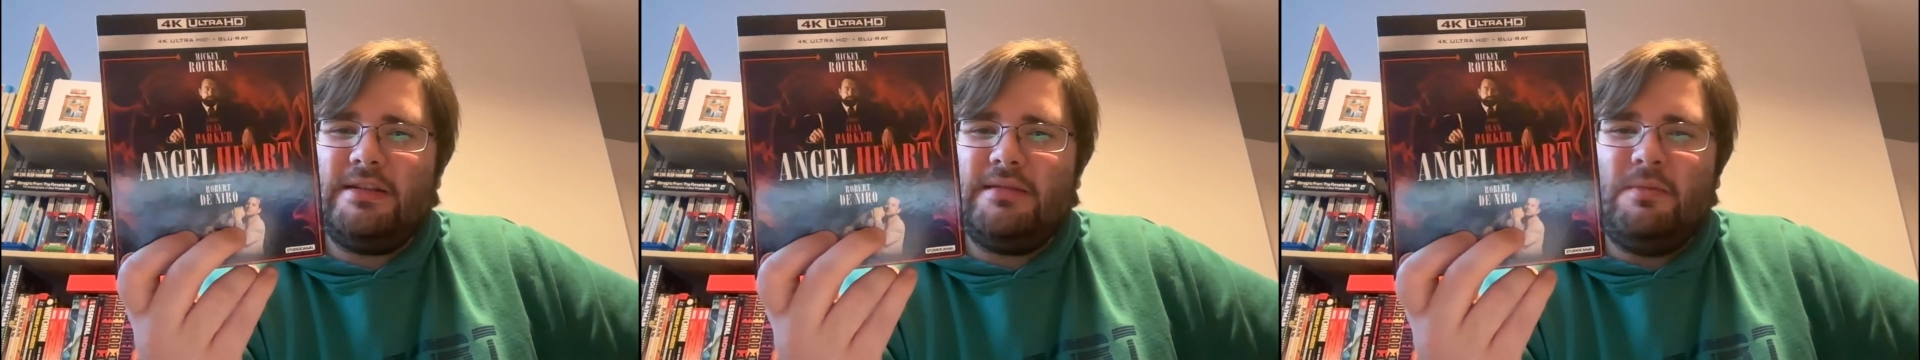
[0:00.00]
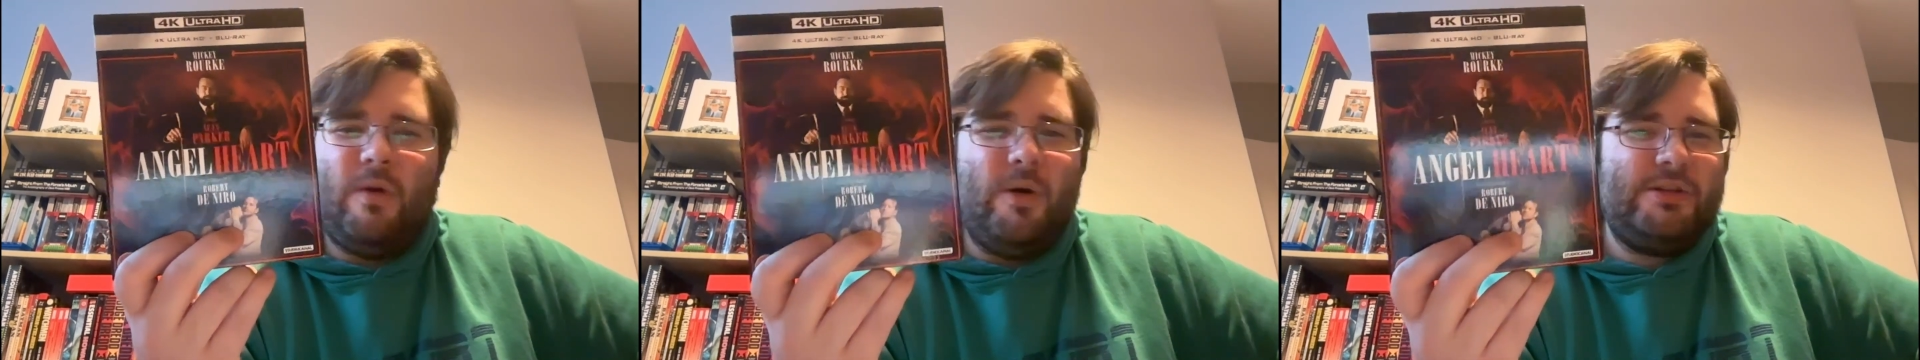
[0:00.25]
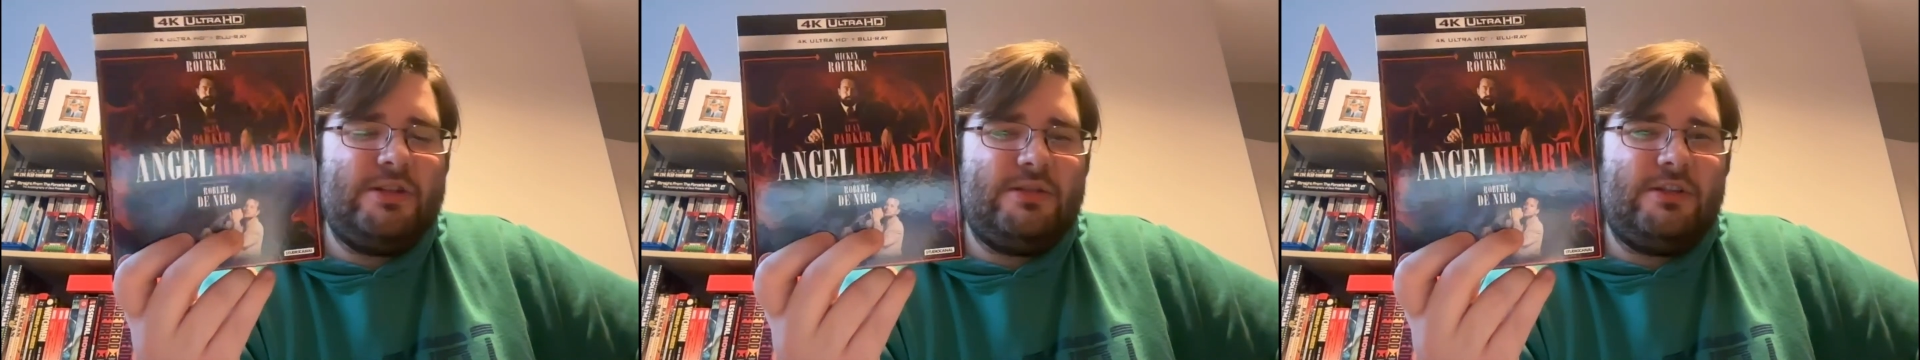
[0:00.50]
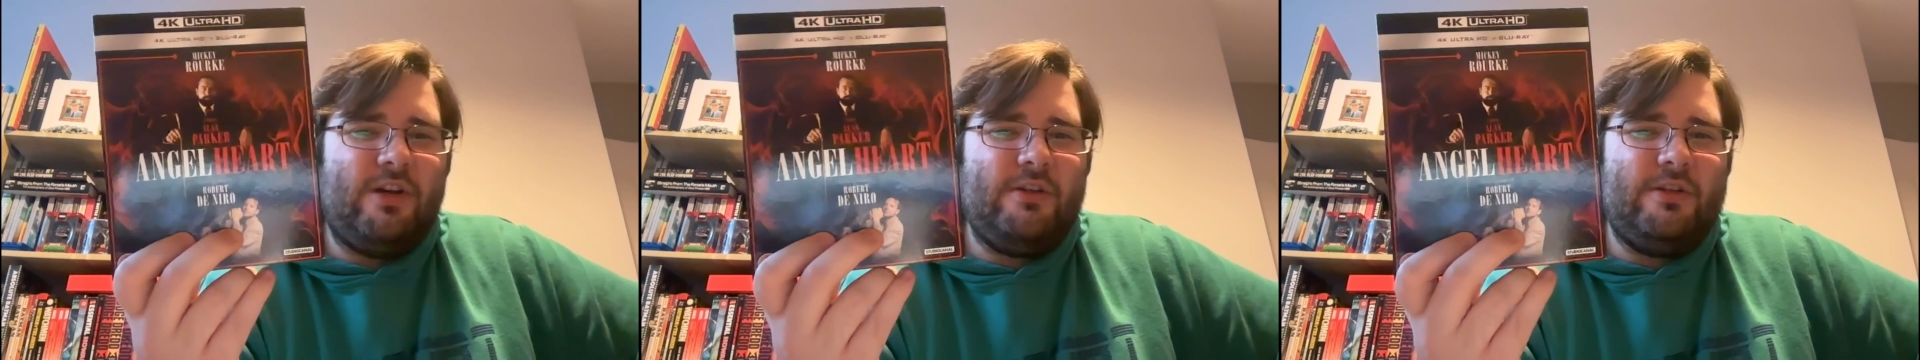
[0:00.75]
to watch
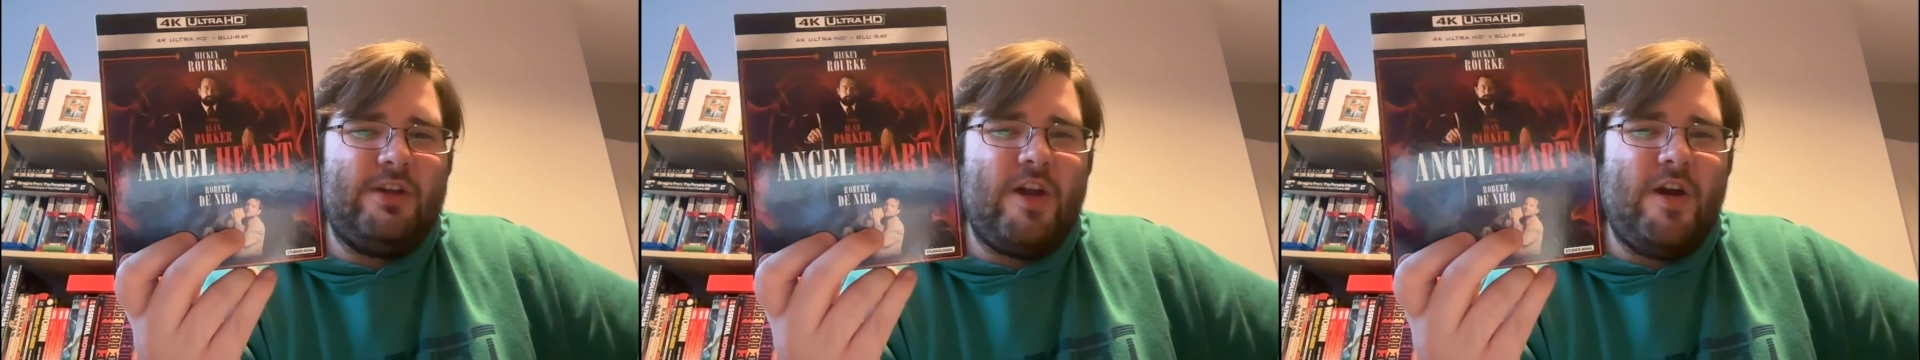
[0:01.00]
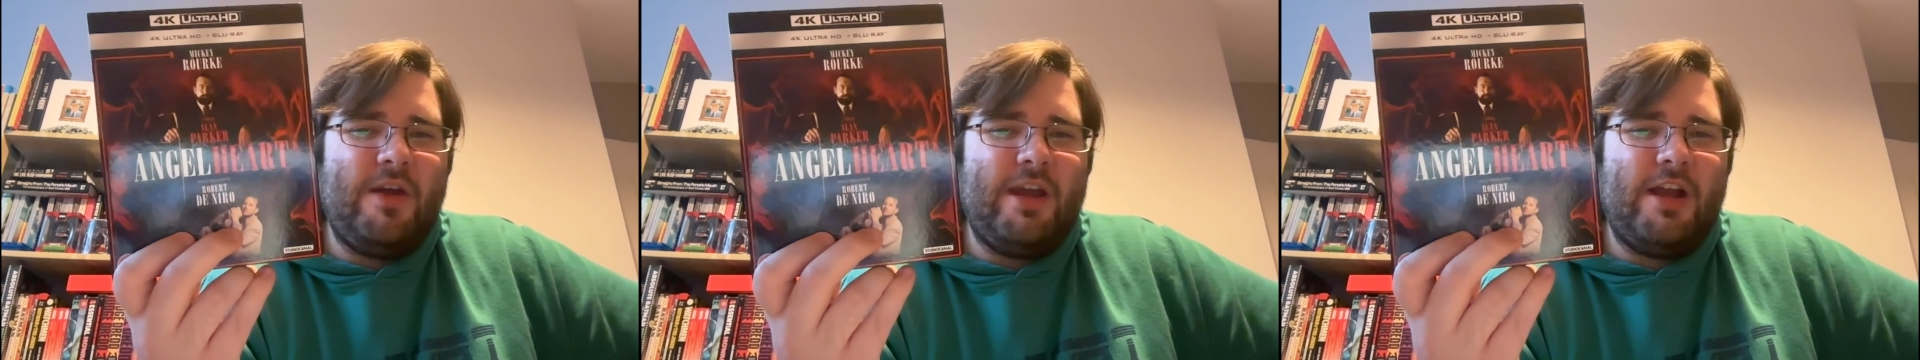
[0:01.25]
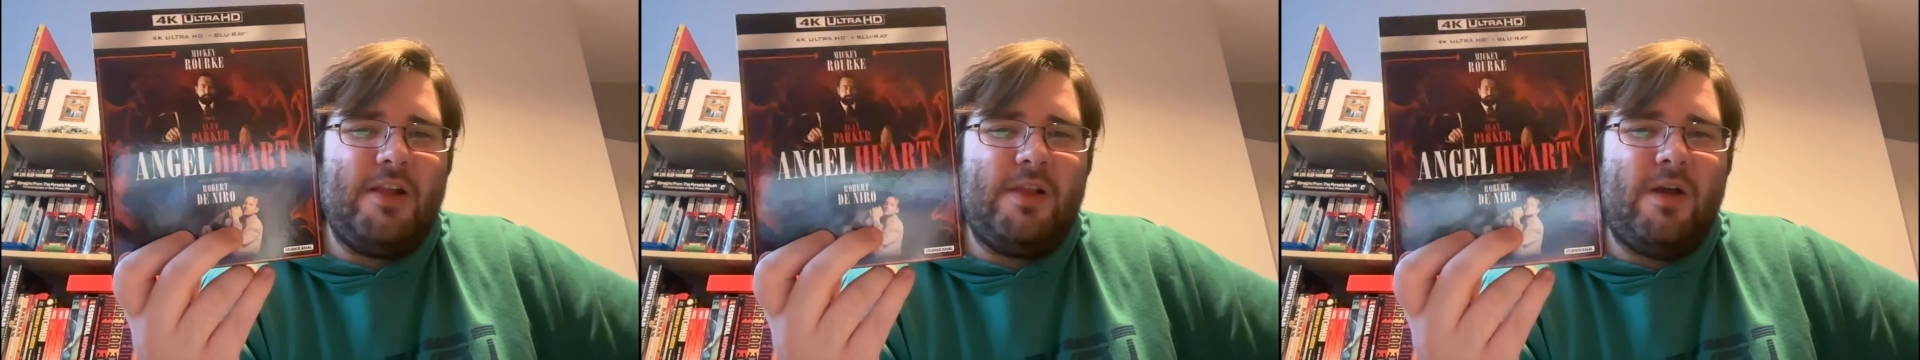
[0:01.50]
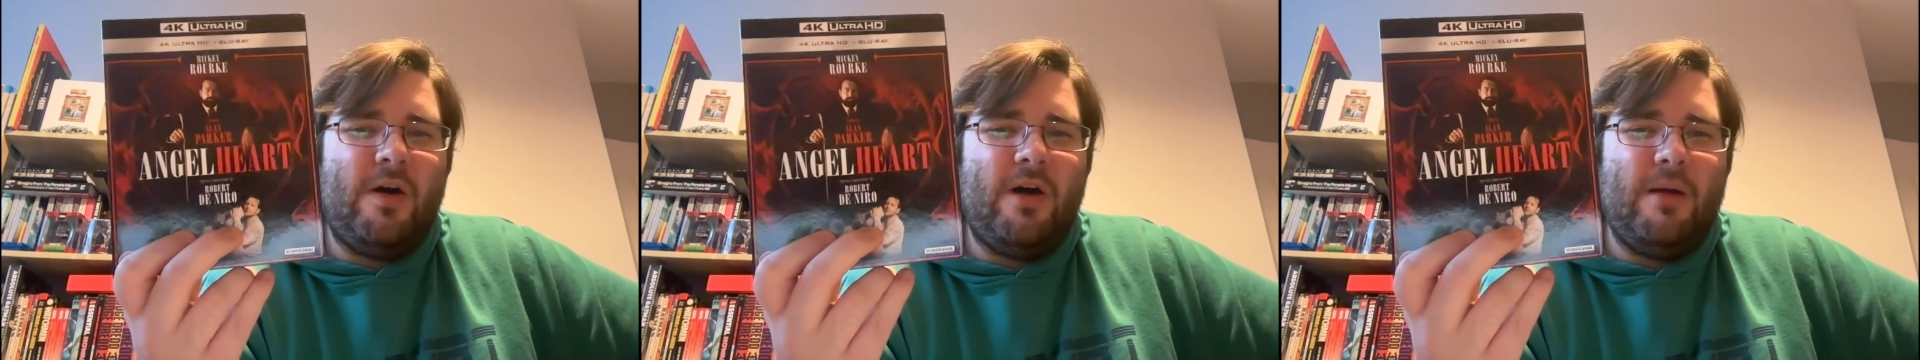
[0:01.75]
not knowing a
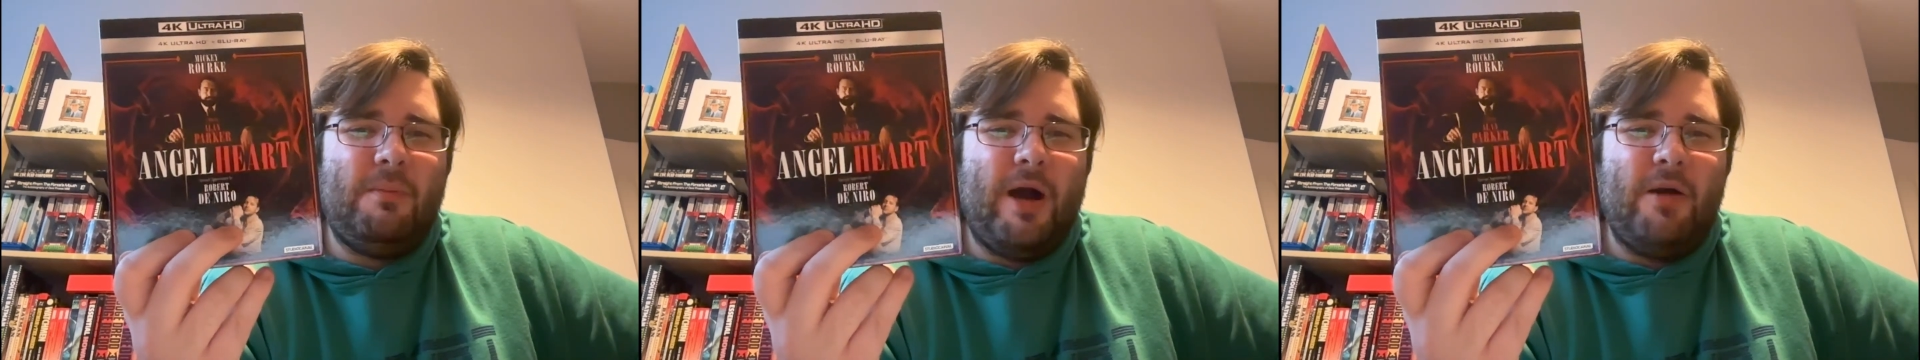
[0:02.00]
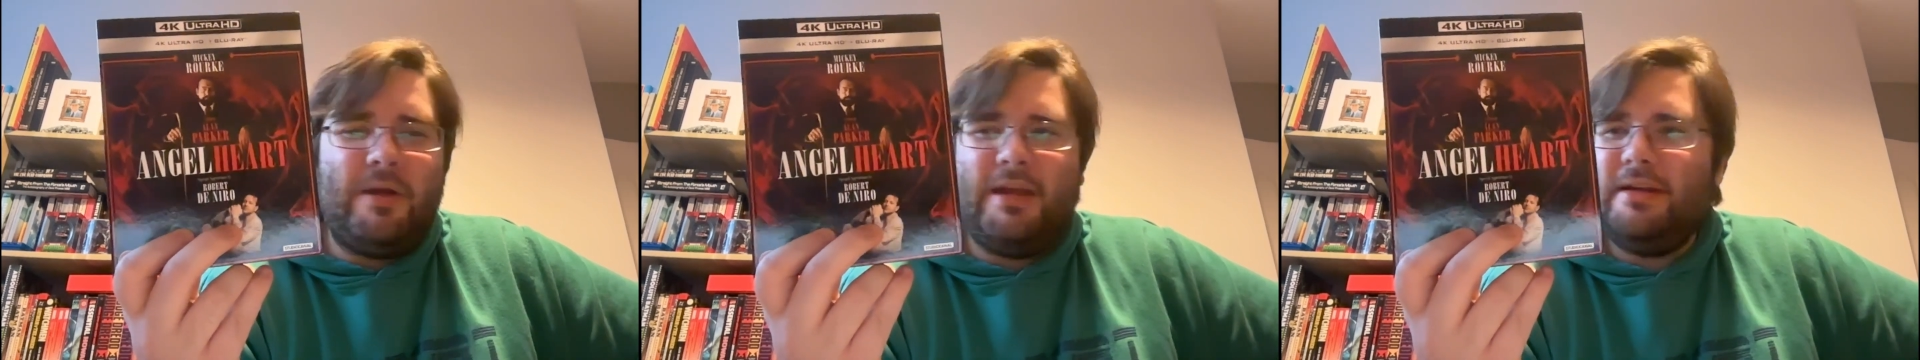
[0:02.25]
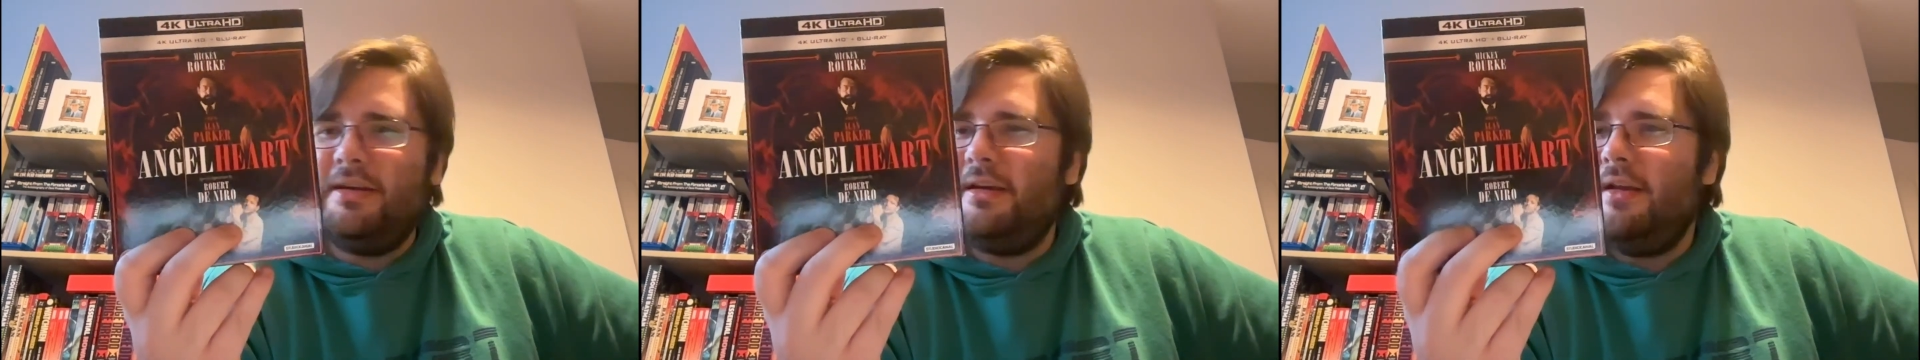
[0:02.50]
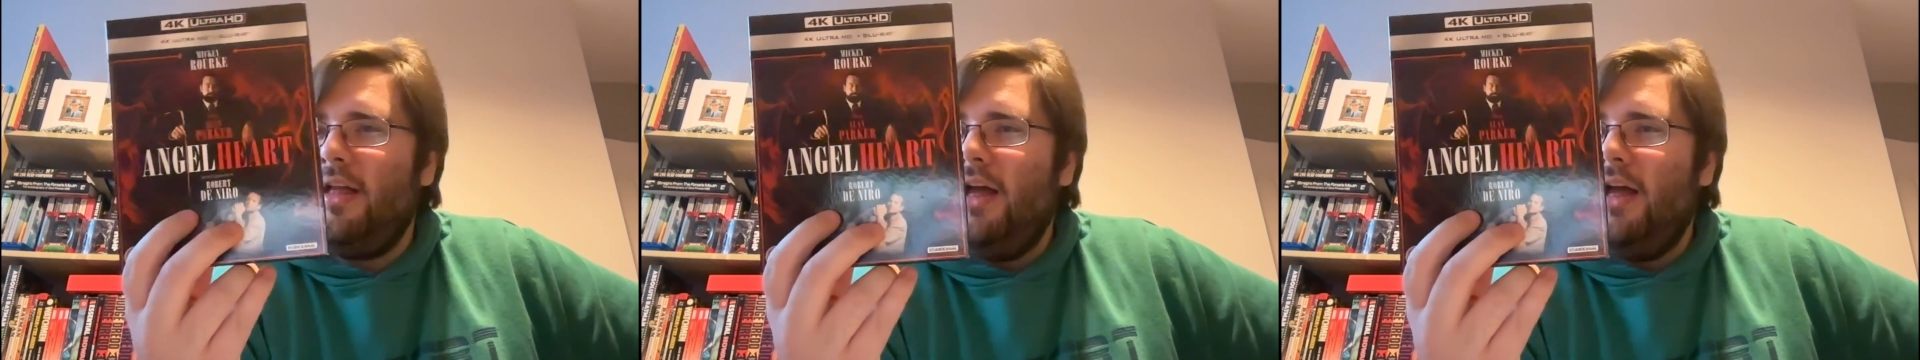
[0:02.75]
lot about it.